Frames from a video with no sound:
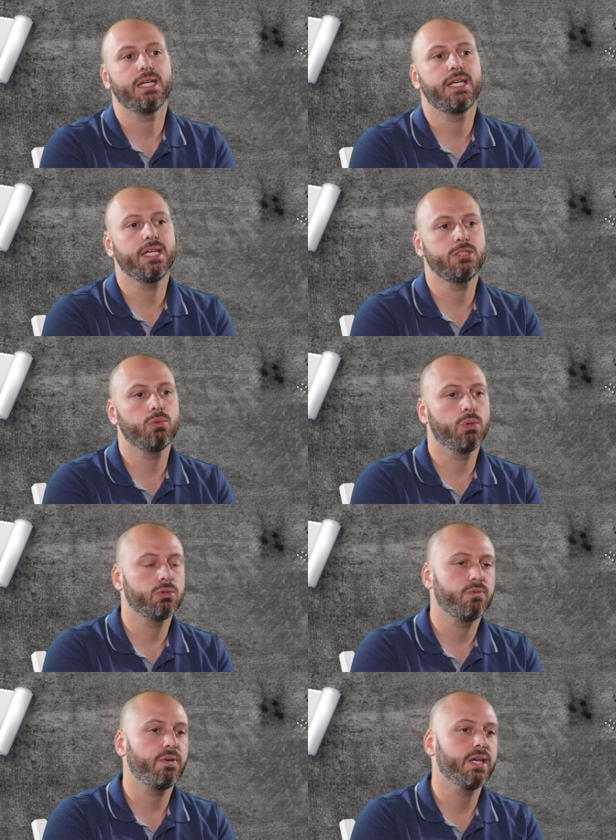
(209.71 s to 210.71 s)
In case you
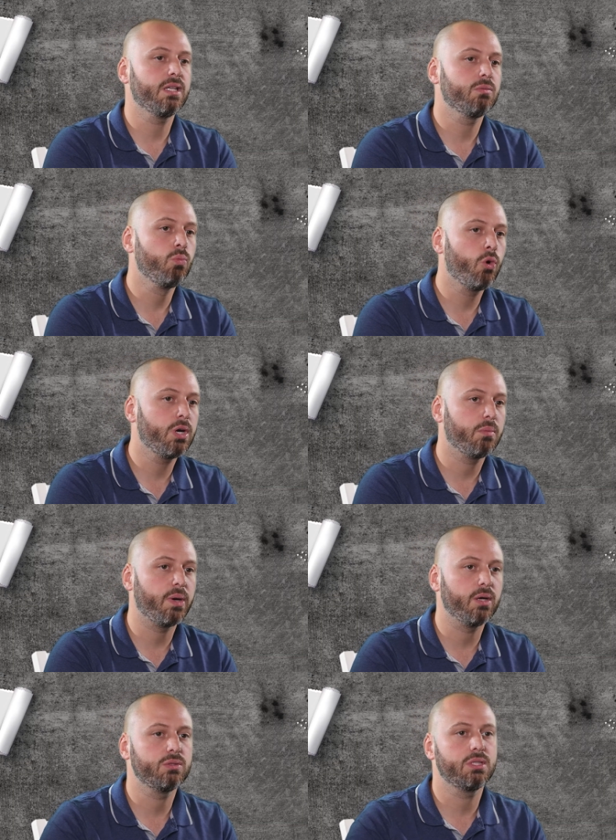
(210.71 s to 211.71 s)
want to find out more
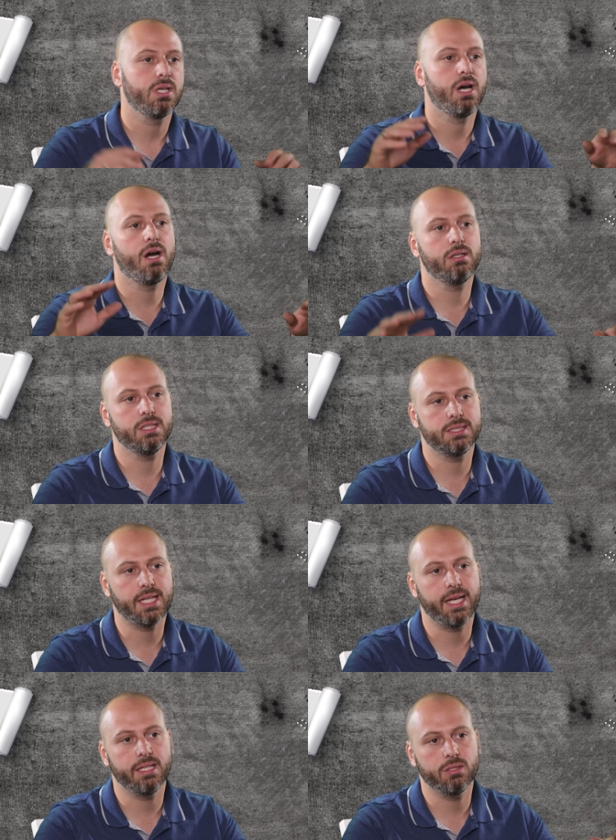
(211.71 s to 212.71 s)
about our
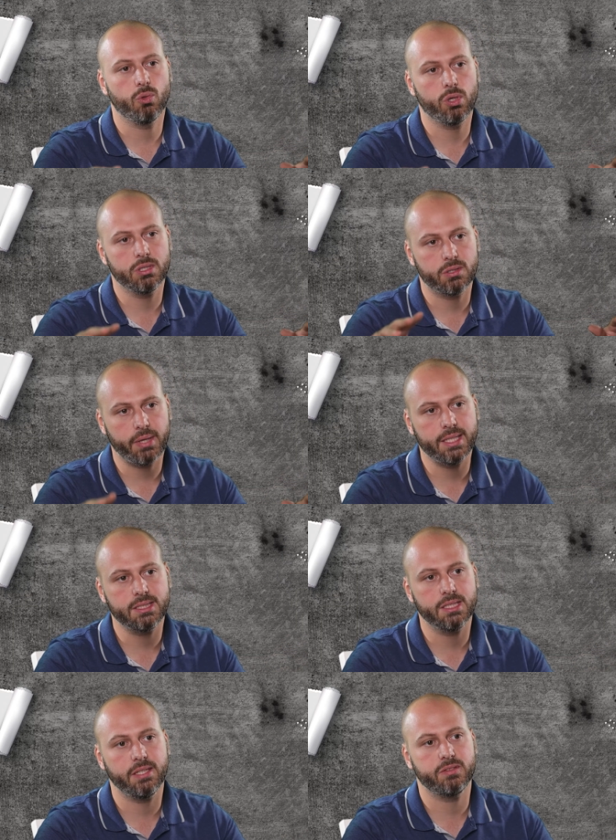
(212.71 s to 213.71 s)
design and order
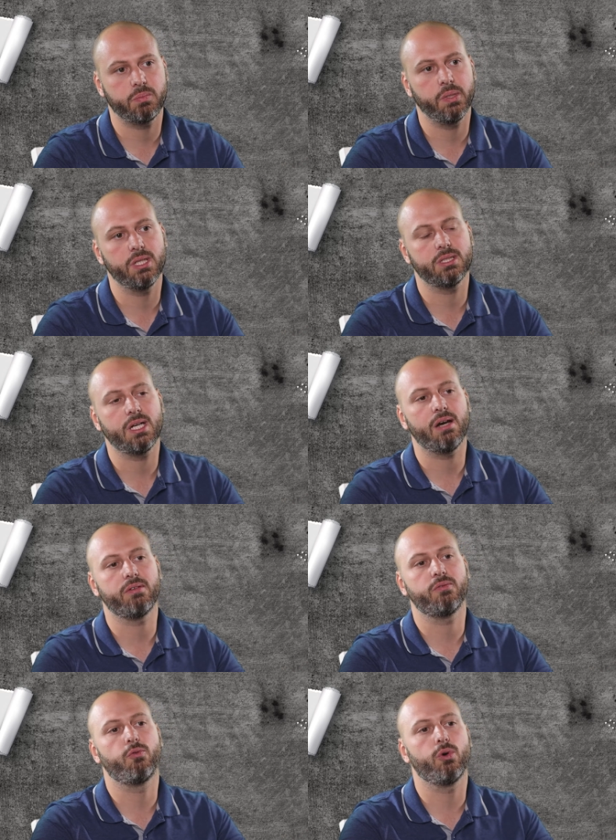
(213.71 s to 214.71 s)
Racing Diffs billet
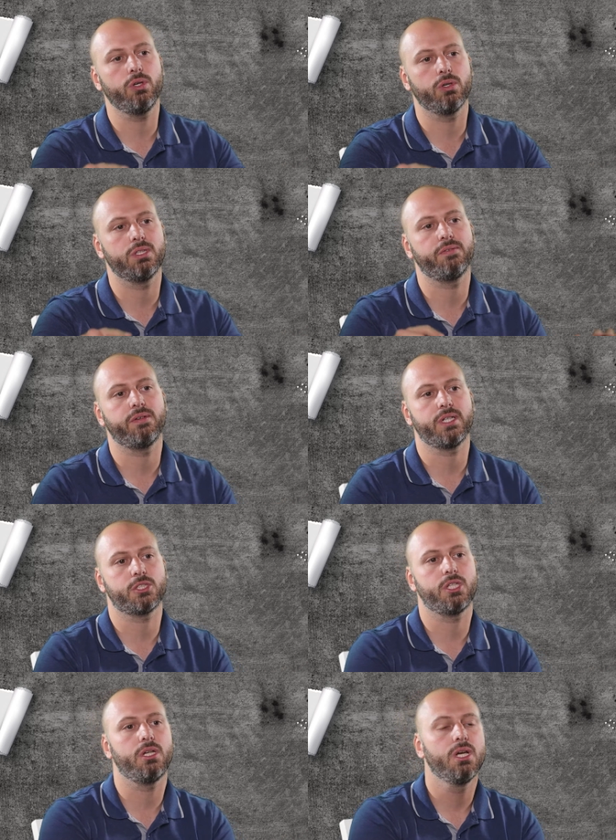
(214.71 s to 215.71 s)
cover for your
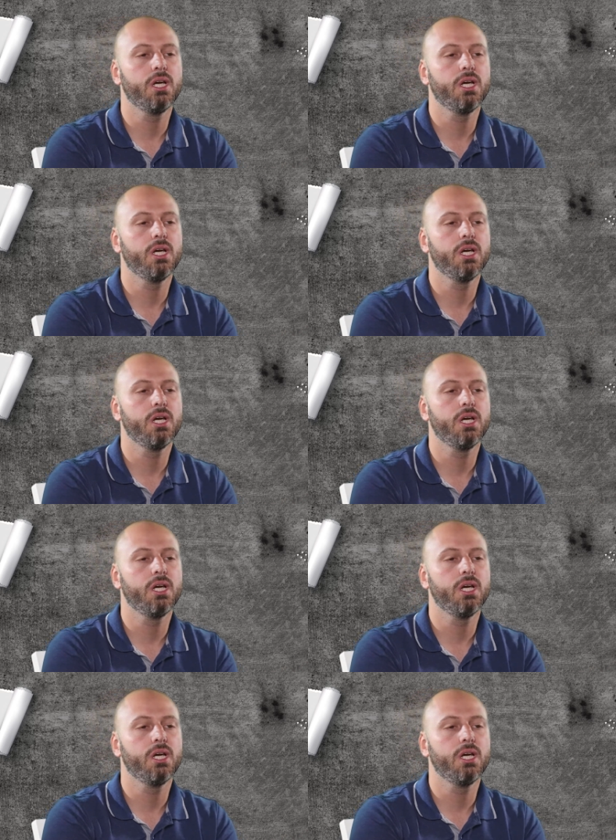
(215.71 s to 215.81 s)
differential,